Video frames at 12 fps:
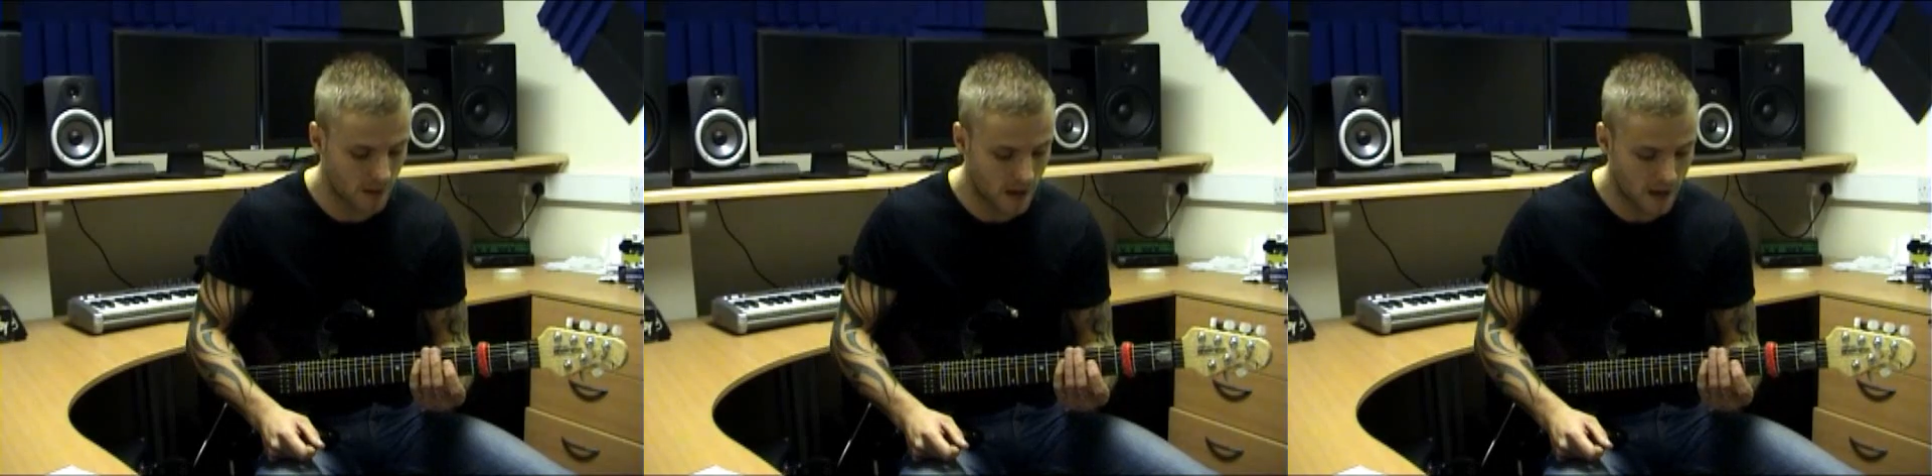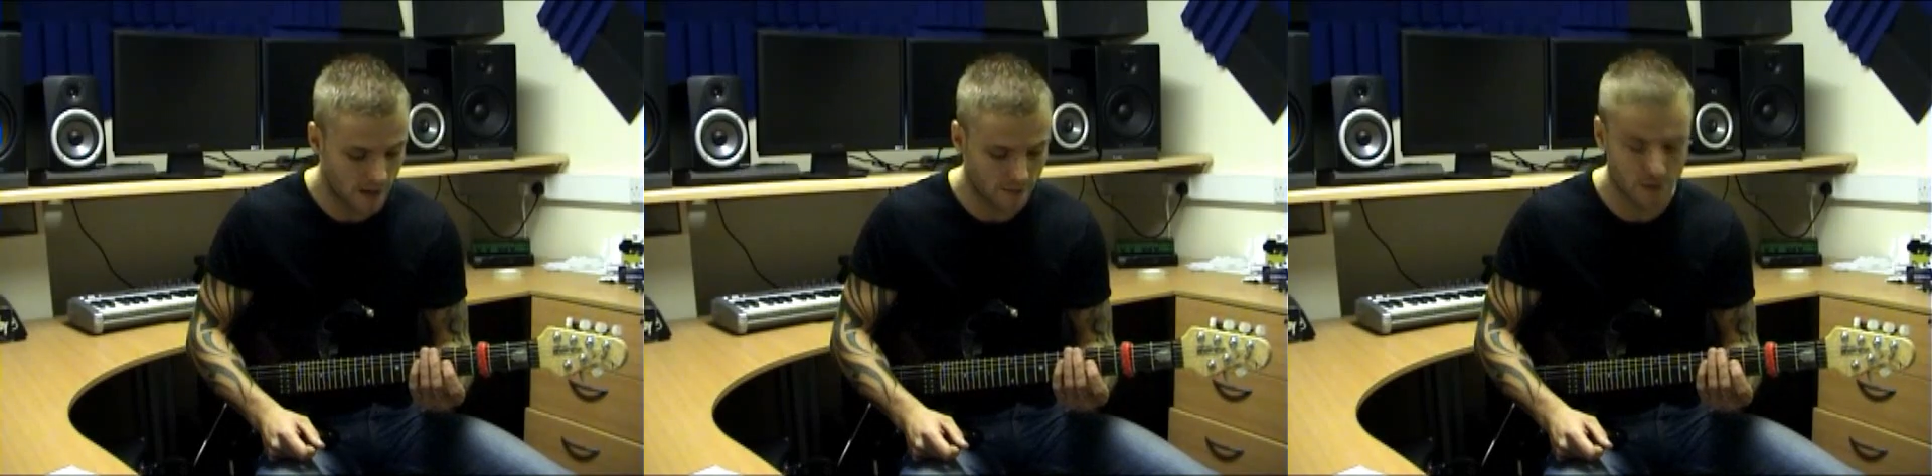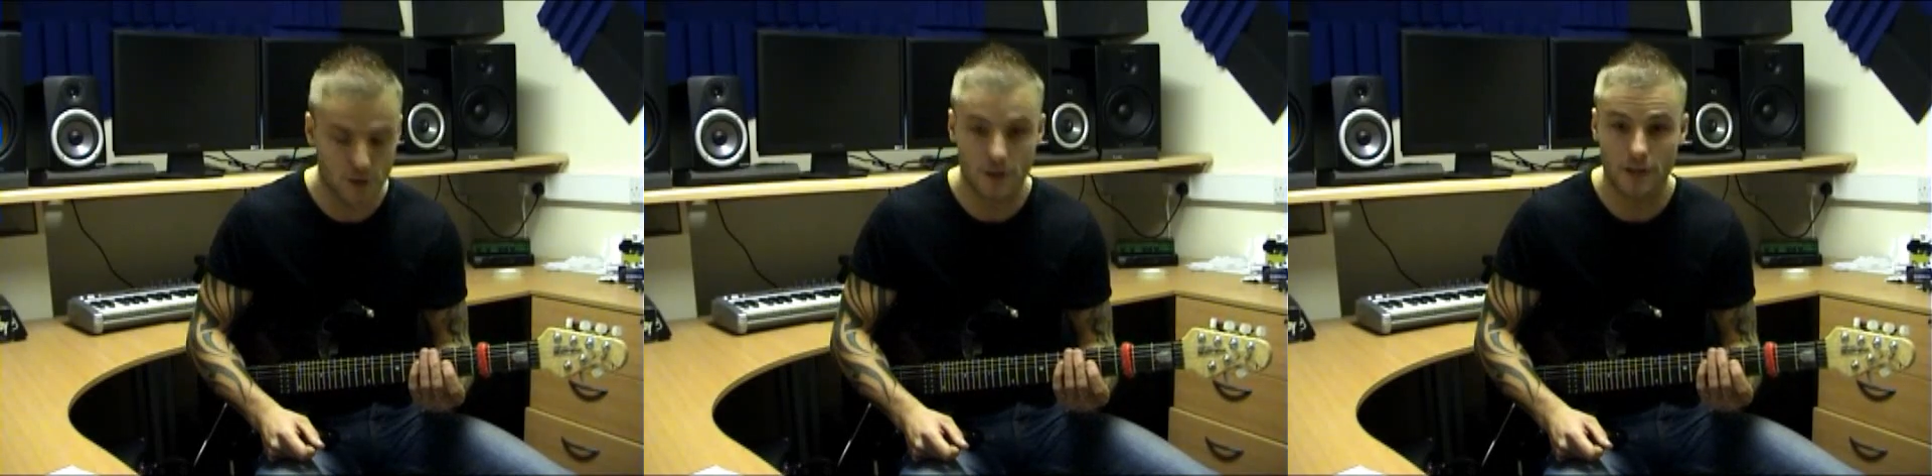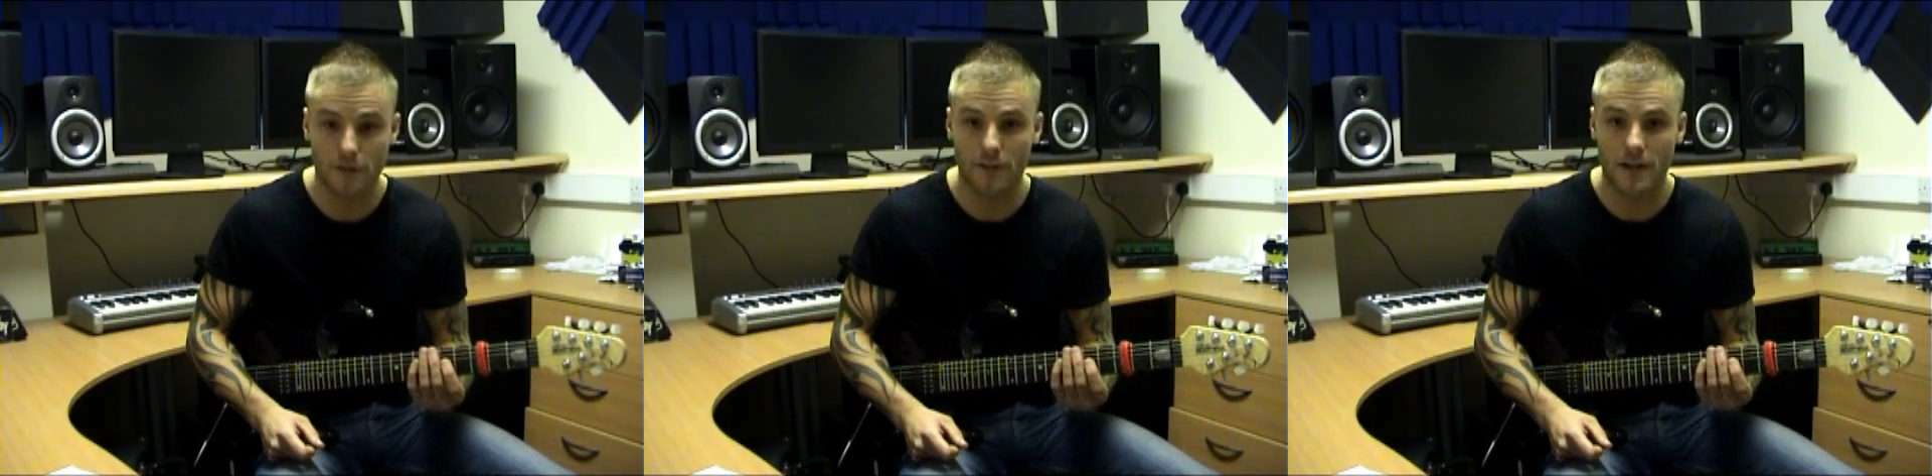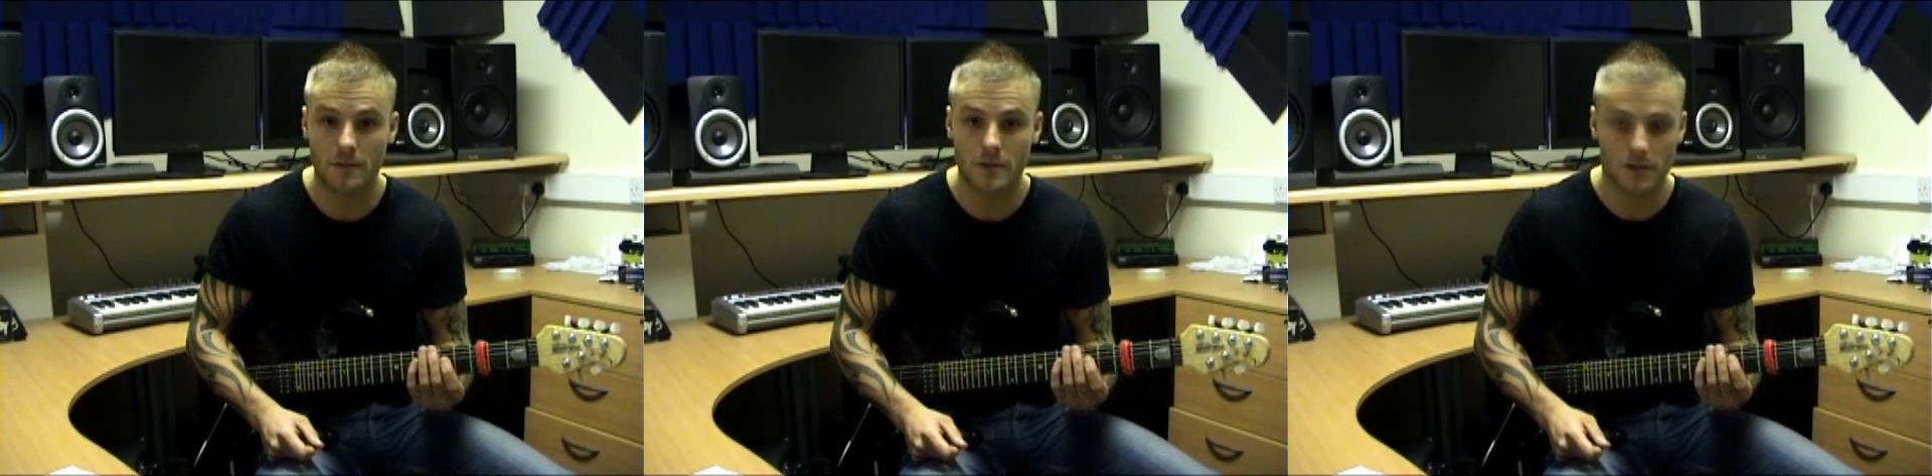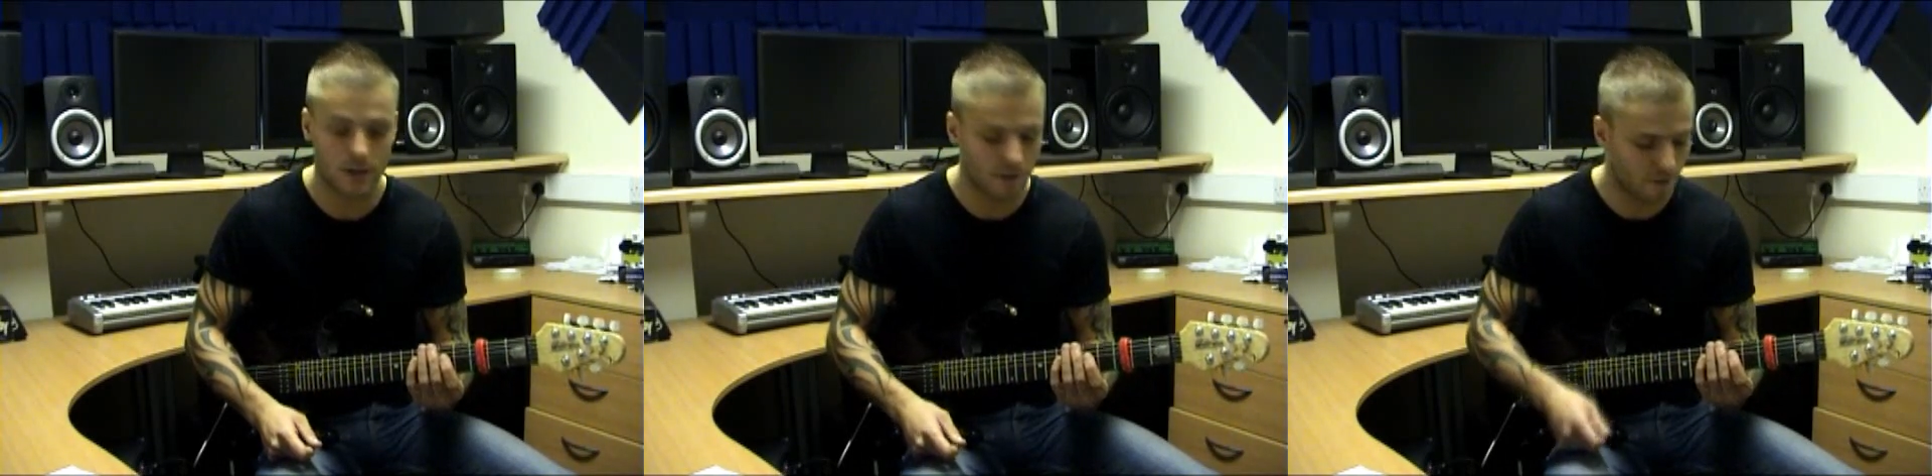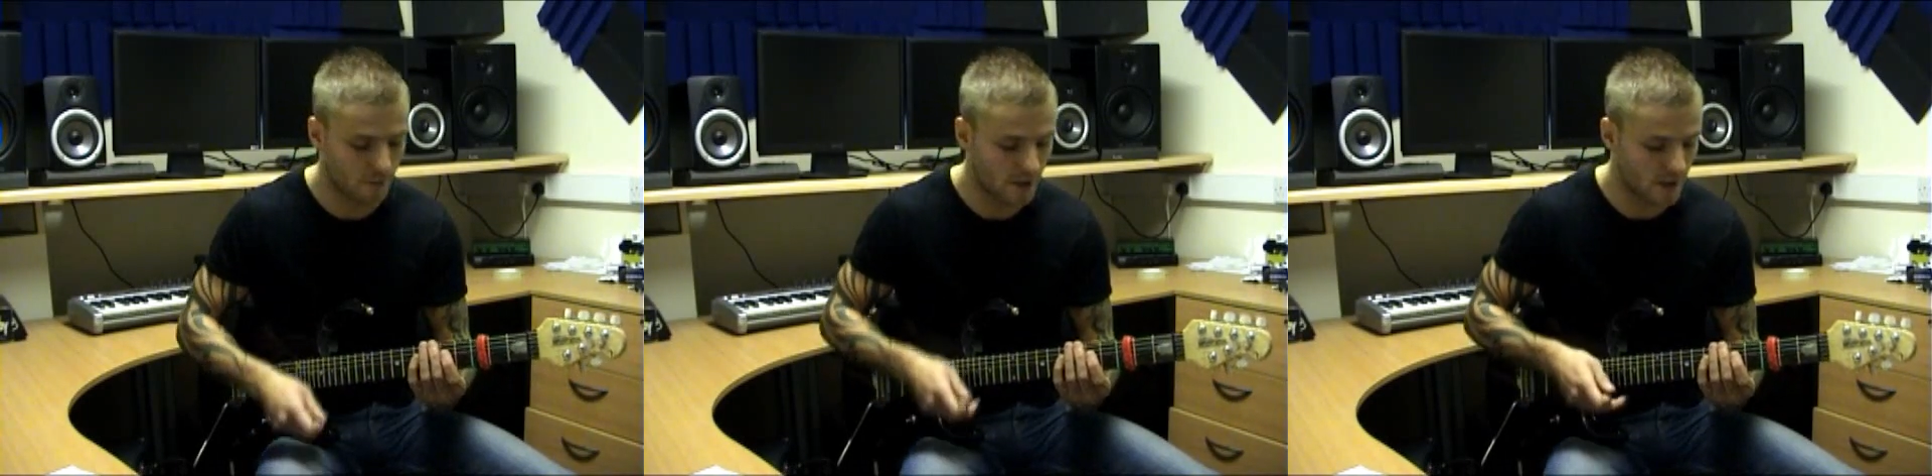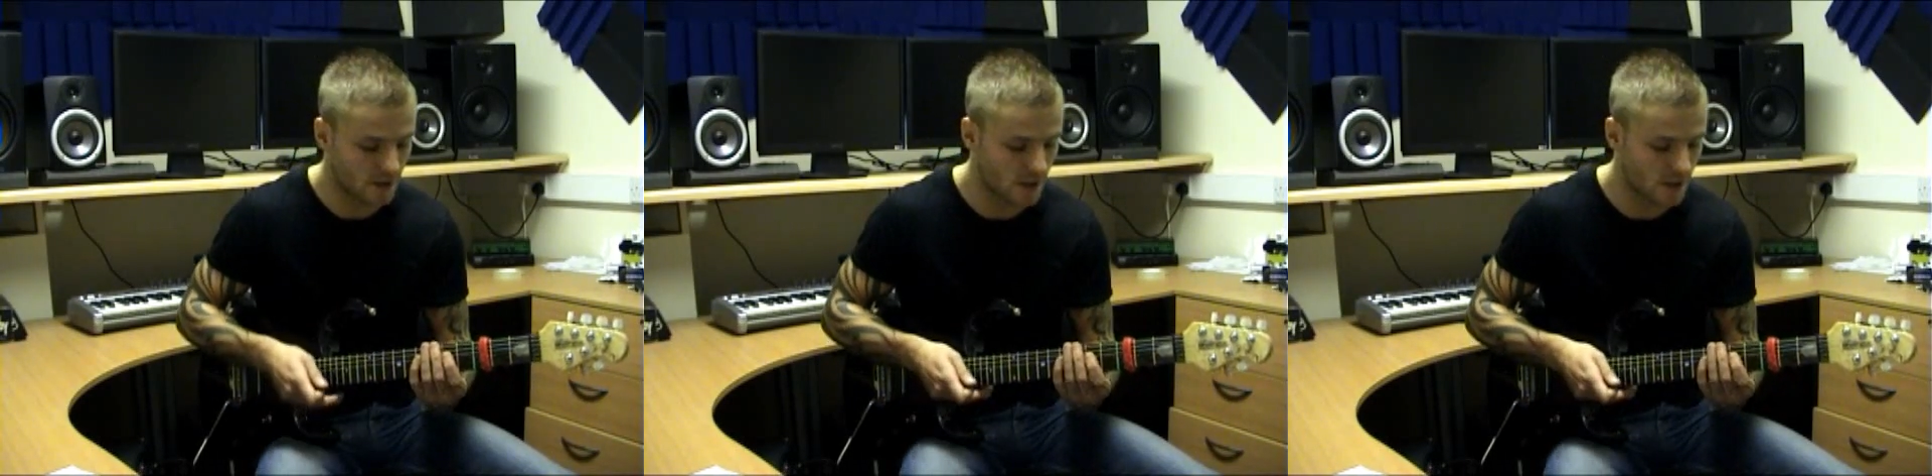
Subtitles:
if it's good enough for them, it's good enough for me.